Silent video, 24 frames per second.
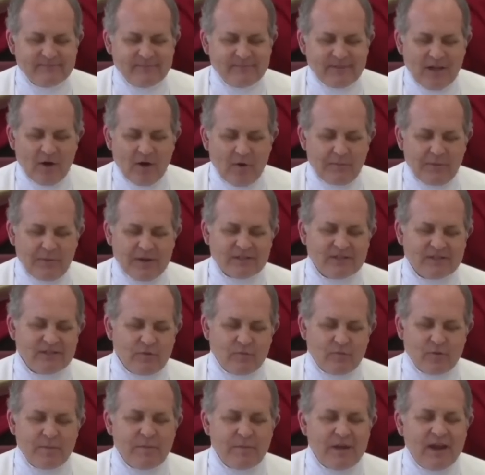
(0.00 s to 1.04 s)
Help us to
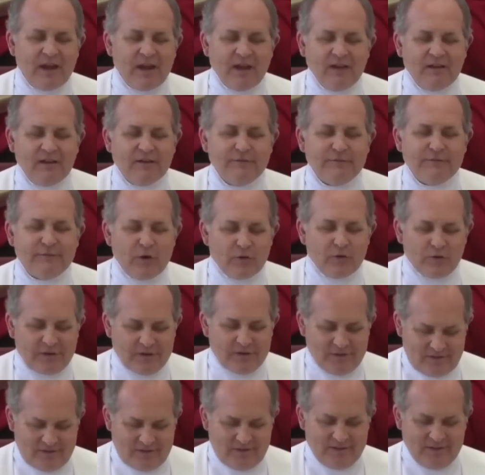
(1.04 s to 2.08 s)
remain
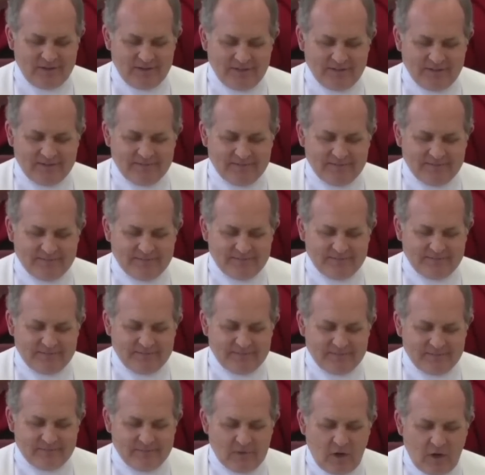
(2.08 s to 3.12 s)
focused
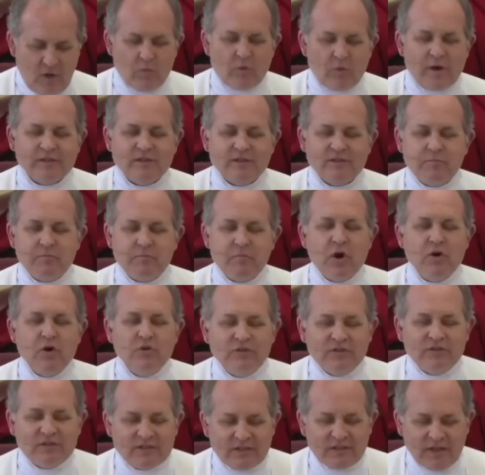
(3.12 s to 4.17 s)
on what's
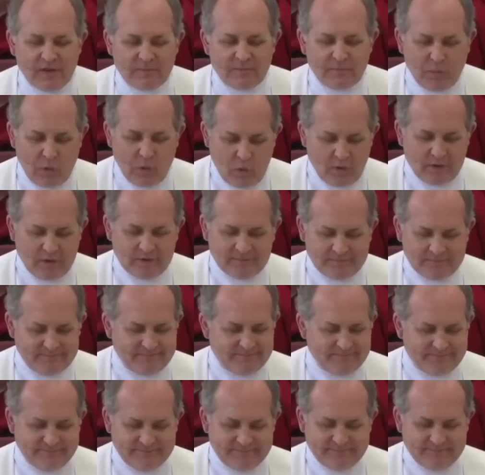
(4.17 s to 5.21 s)
most important,
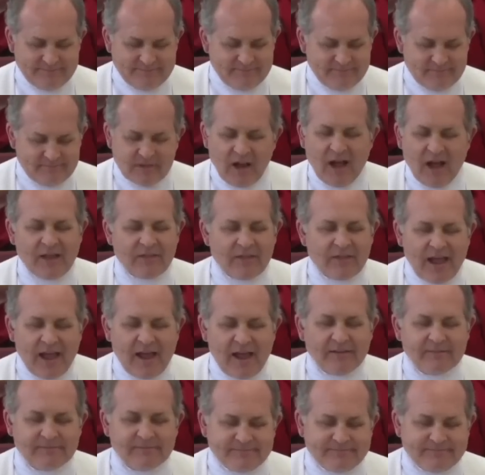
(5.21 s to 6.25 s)
not that.